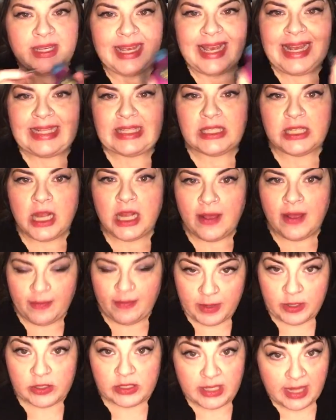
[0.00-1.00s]
It's not the
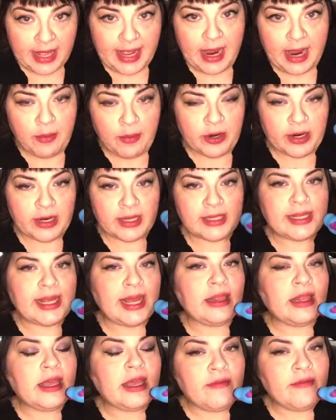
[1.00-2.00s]
most glamorous. I
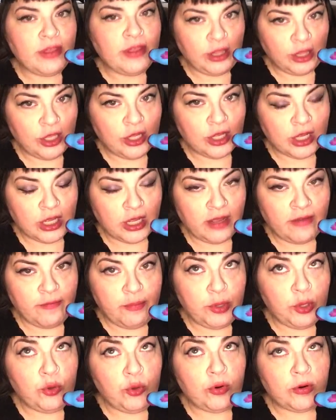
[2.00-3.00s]
love the look of
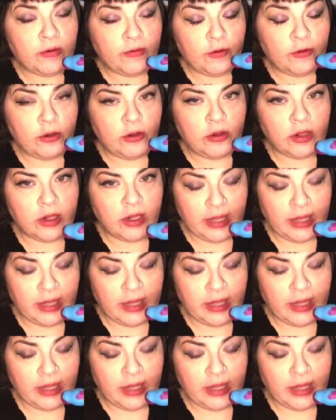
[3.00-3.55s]
beautiful